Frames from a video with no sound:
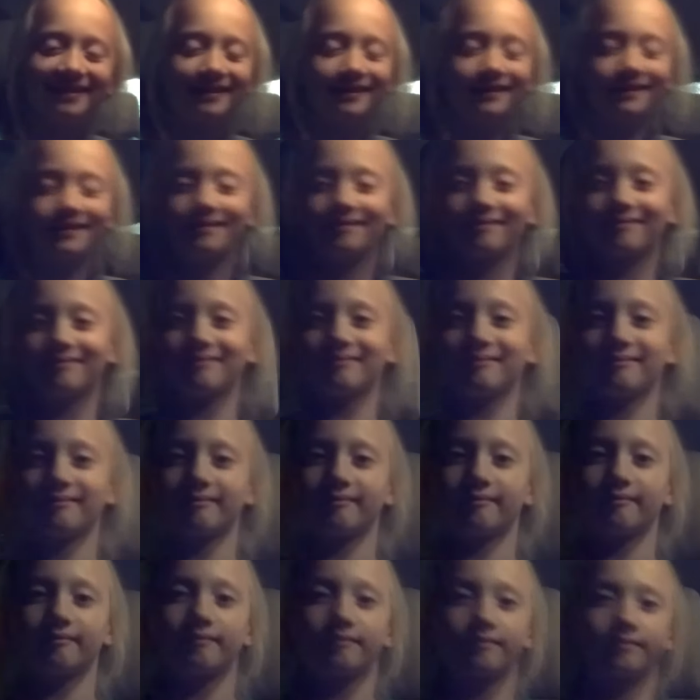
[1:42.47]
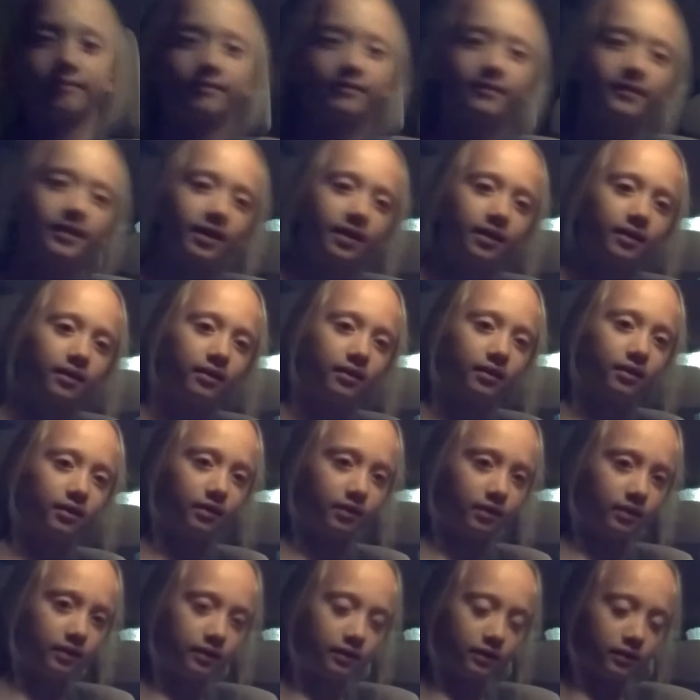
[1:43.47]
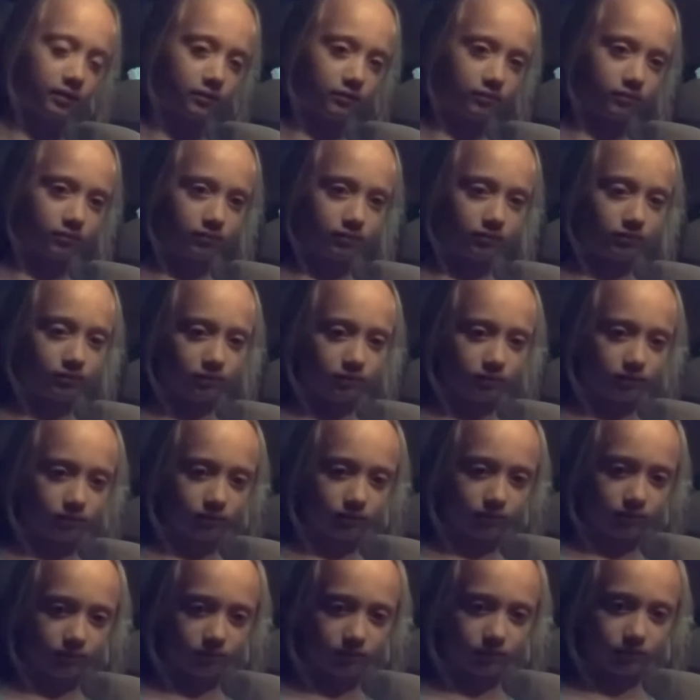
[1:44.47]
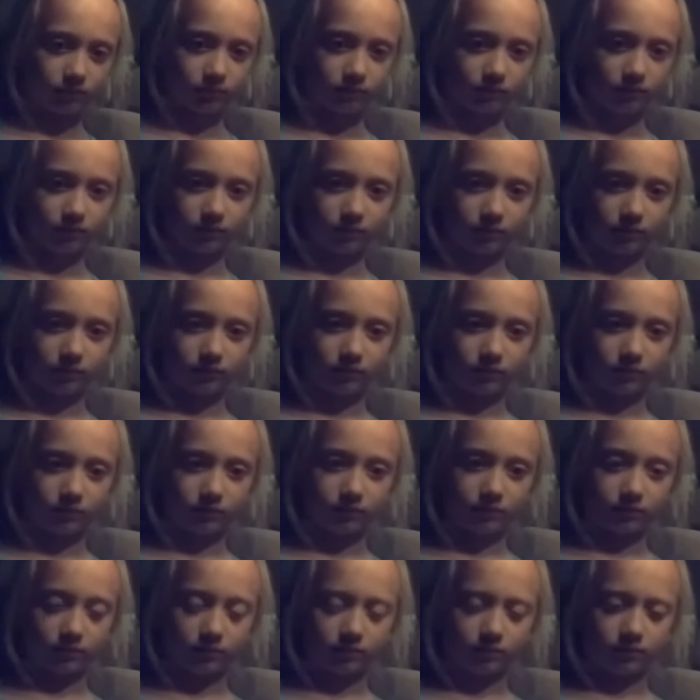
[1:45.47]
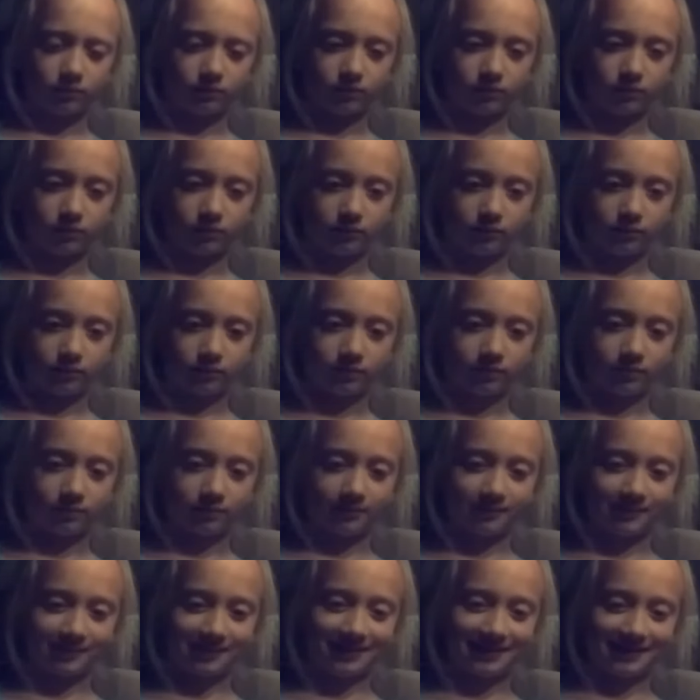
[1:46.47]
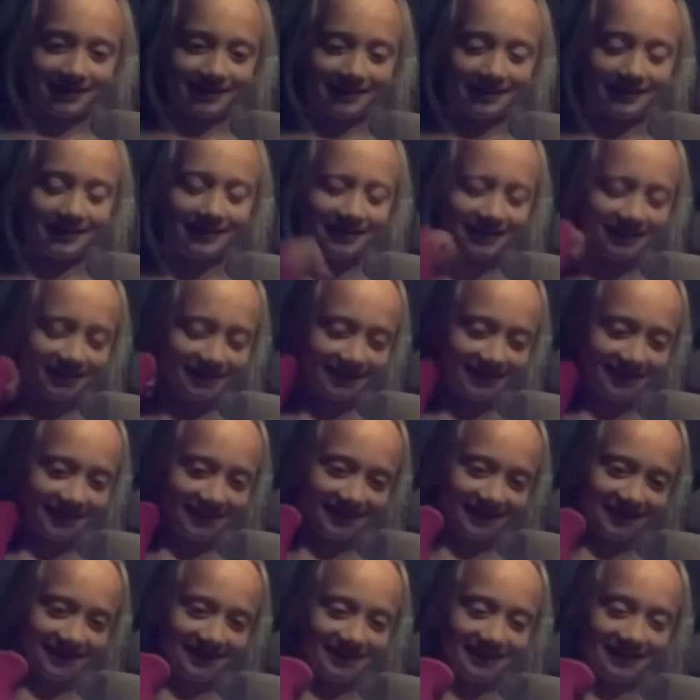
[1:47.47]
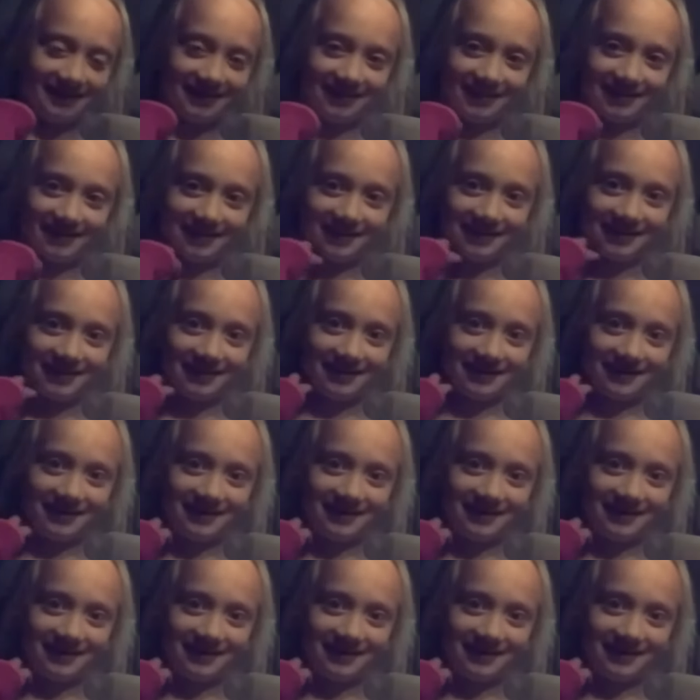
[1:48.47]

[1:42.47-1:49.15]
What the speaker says: [no speech]